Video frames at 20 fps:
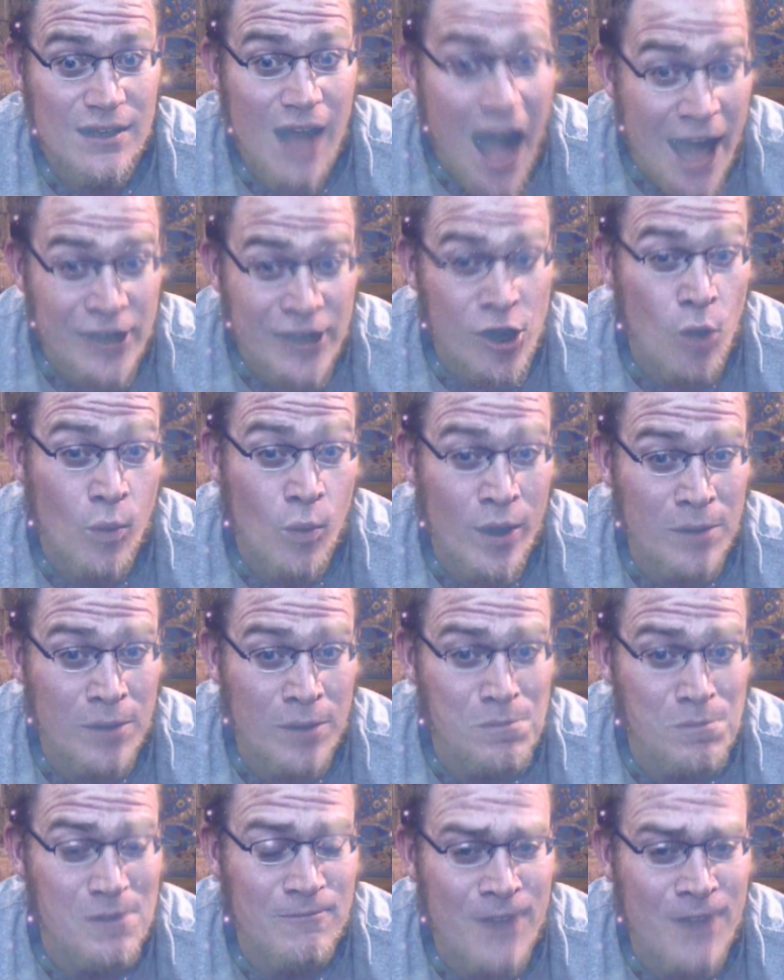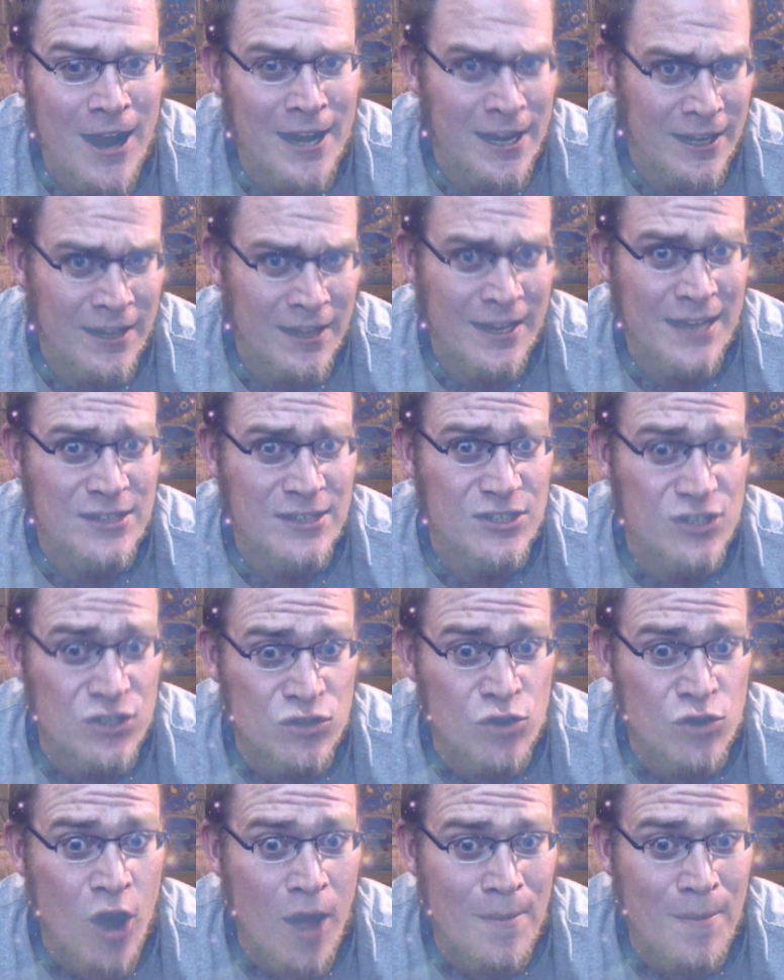I don't want to be fighting against
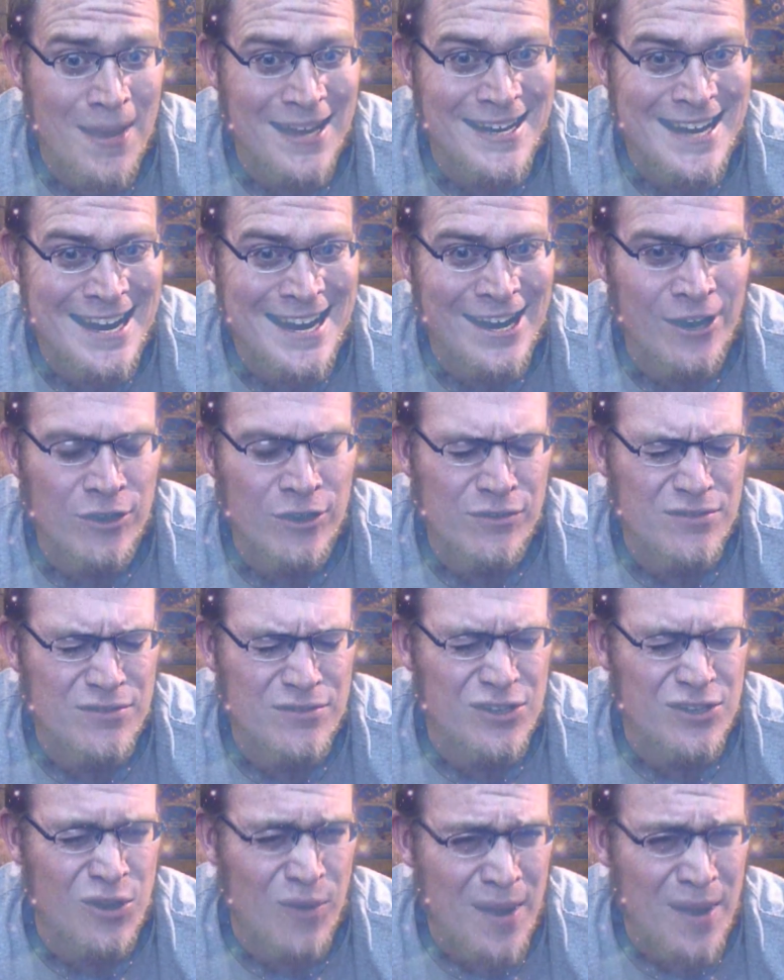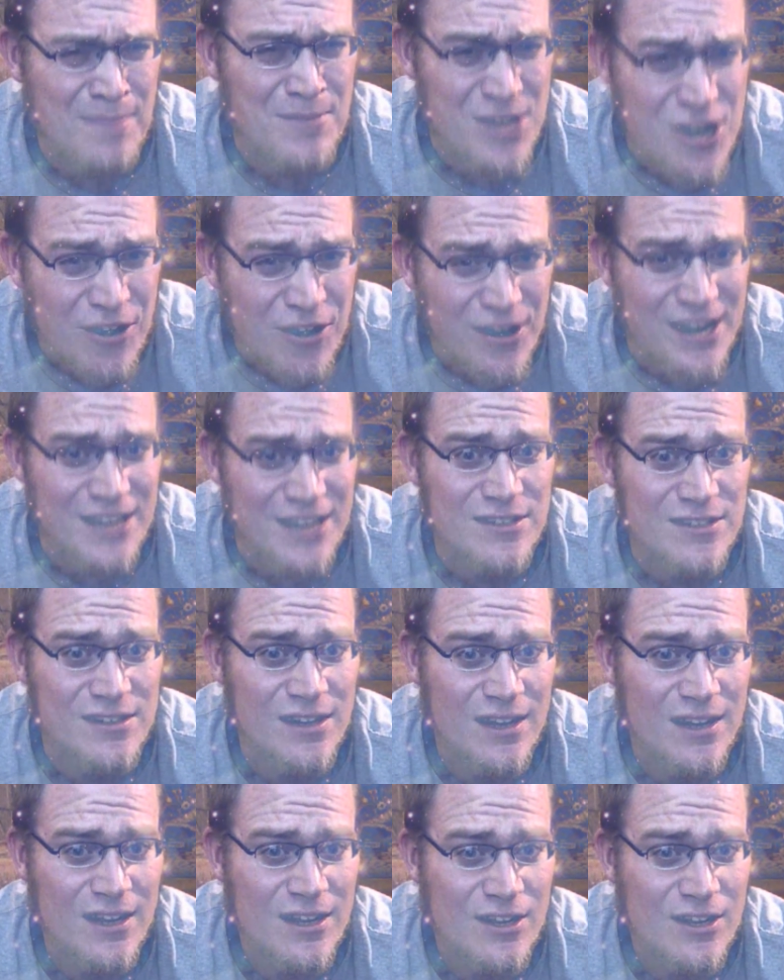straw men here, so I'm curious.